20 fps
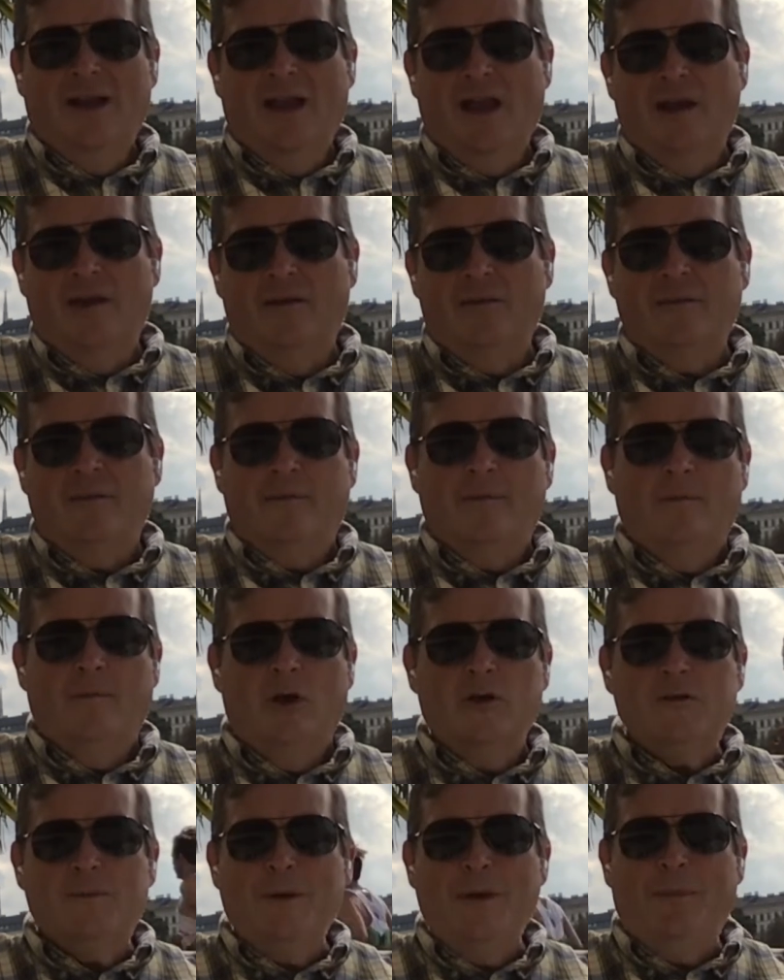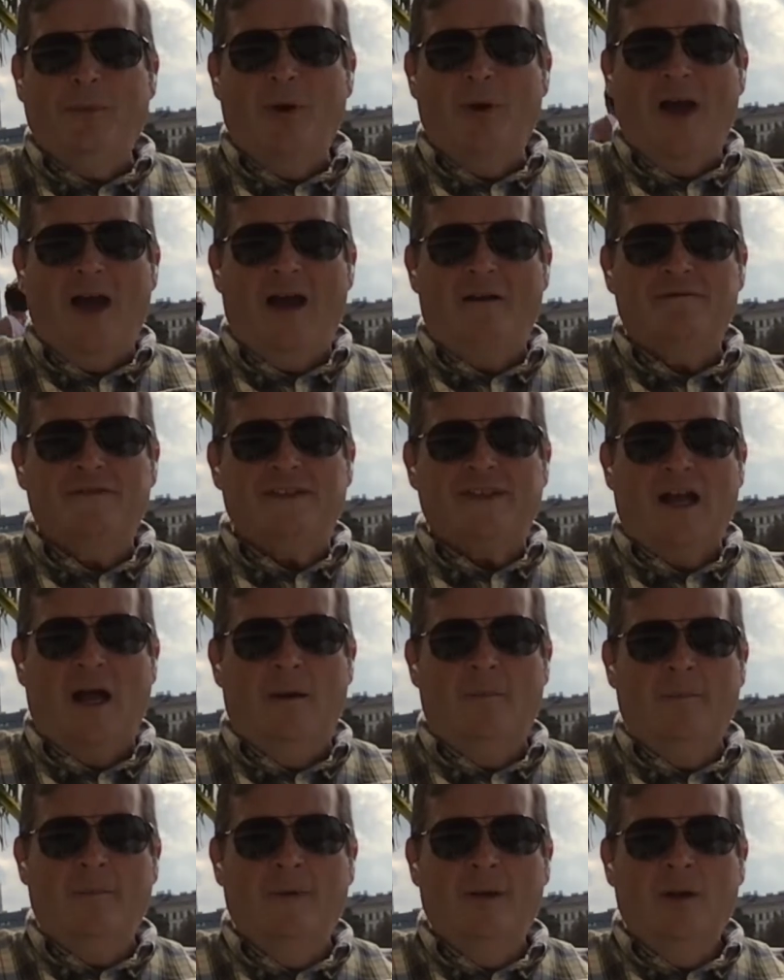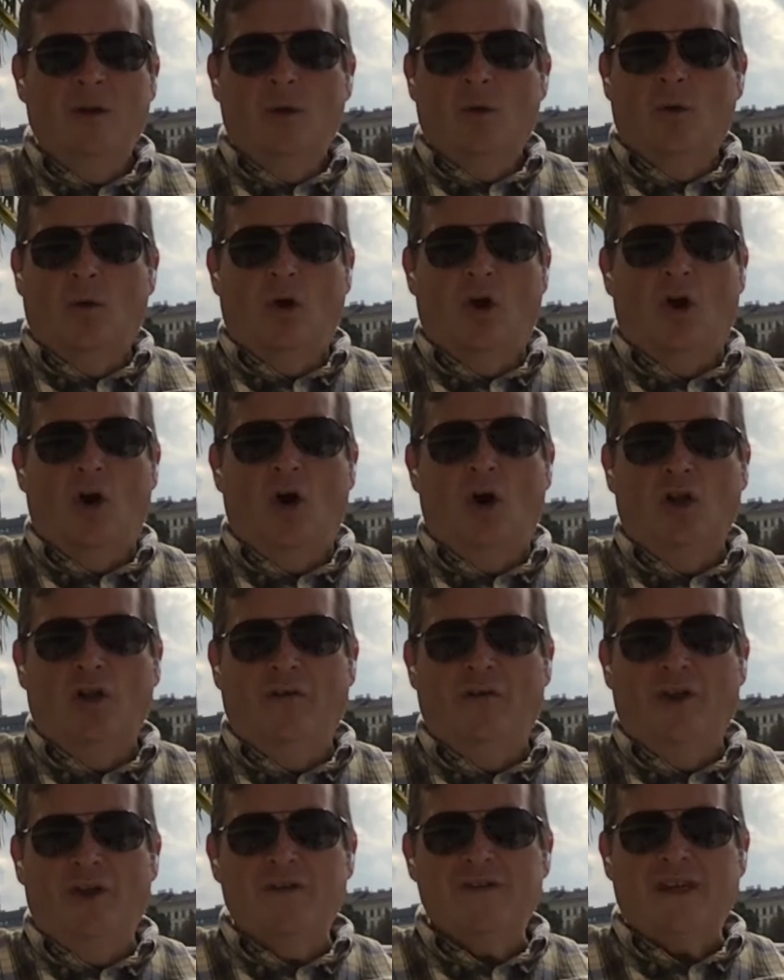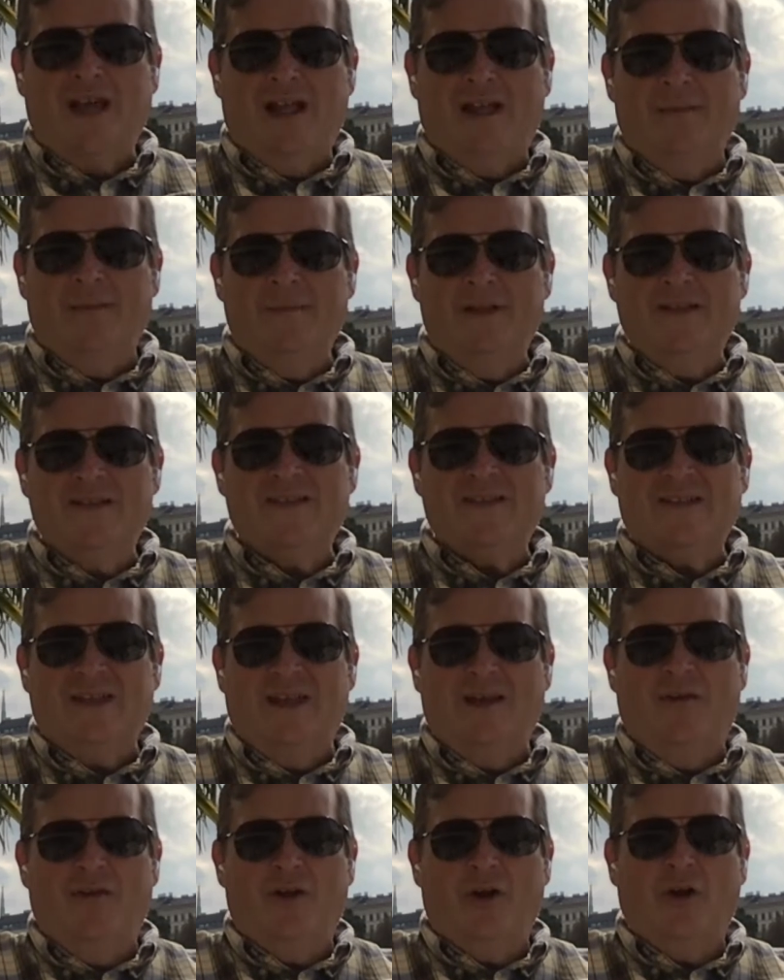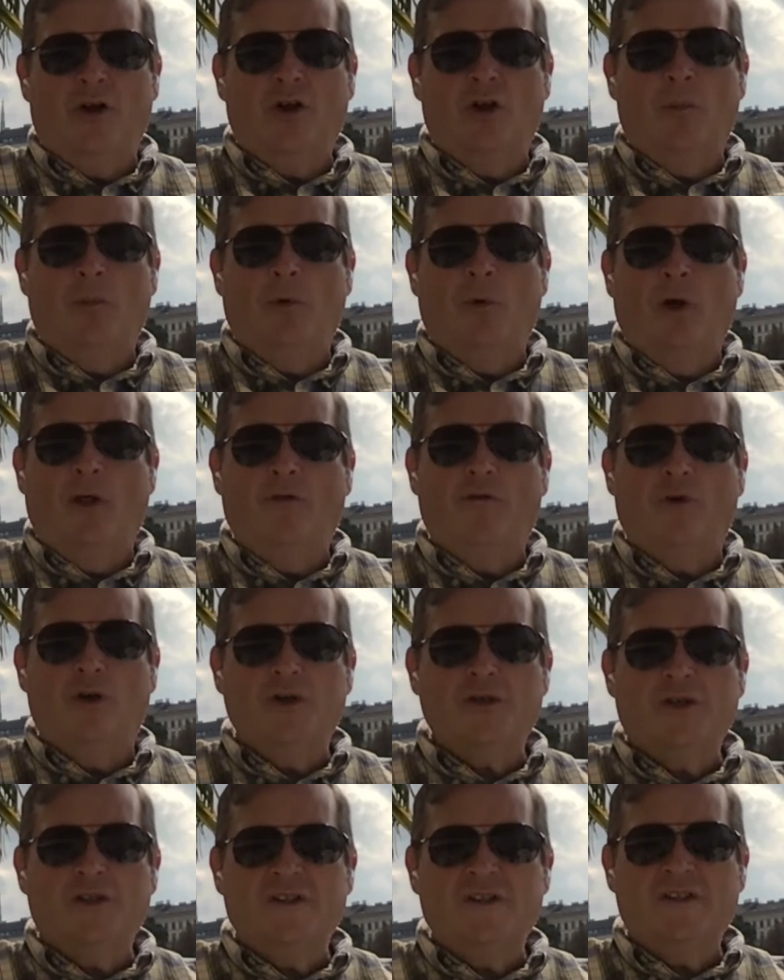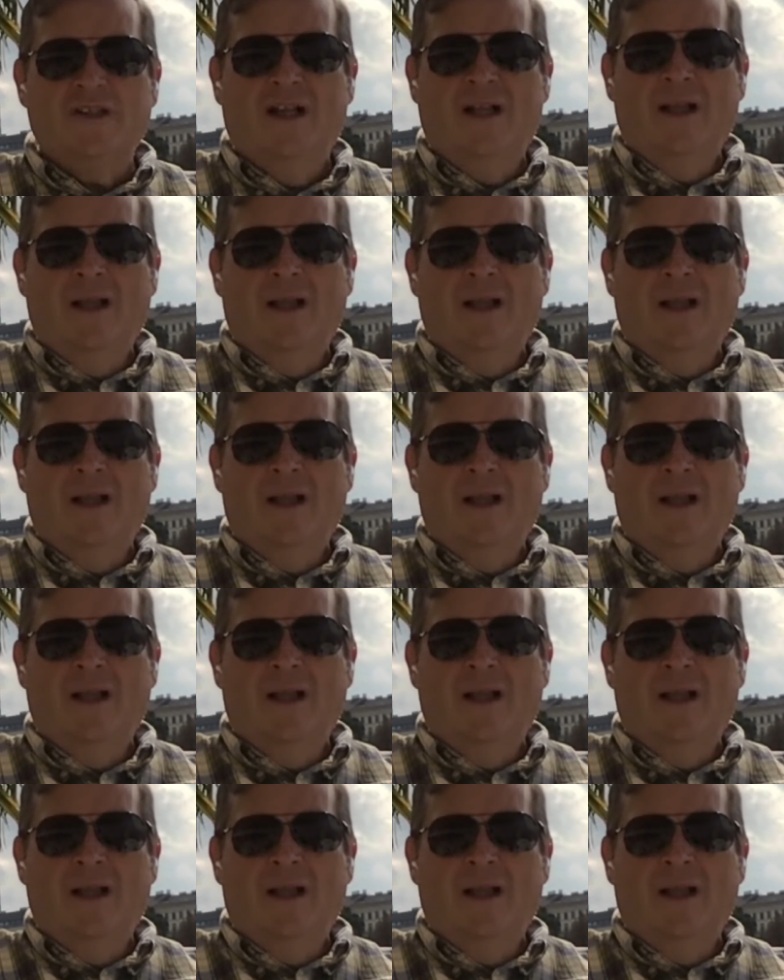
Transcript: And most people have some or all of those elements in their global wealth fortress,